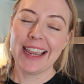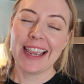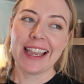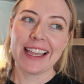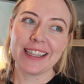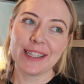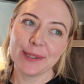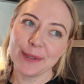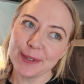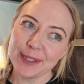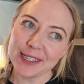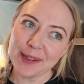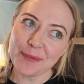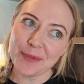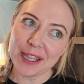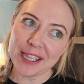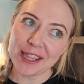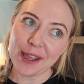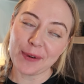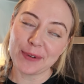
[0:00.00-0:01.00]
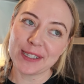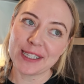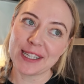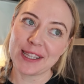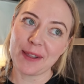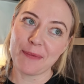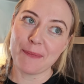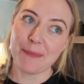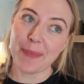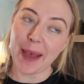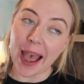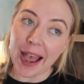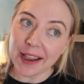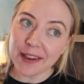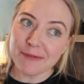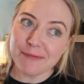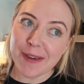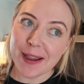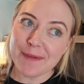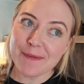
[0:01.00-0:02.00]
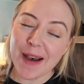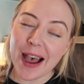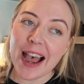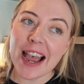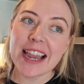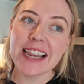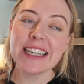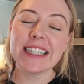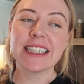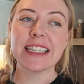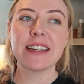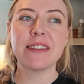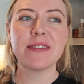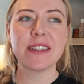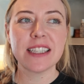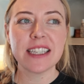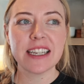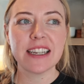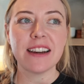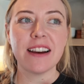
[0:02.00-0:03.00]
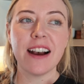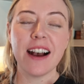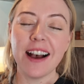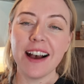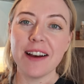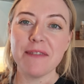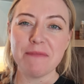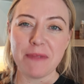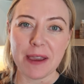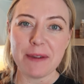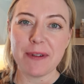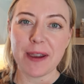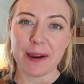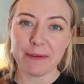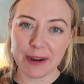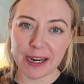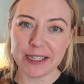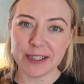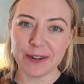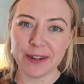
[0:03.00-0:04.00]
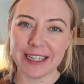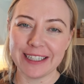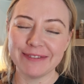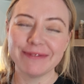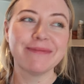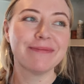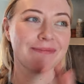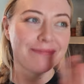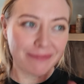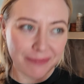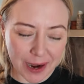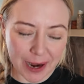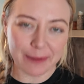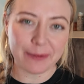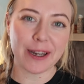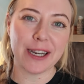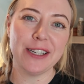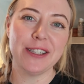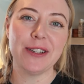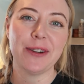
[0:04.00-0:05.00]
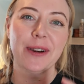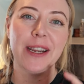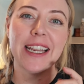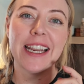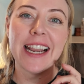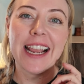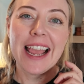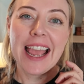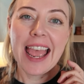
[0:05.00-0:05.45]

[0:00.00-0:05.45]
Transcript: And this is something that was in the back of my mind, and I was thinking, maybe I might do it, but I'm gonna do it.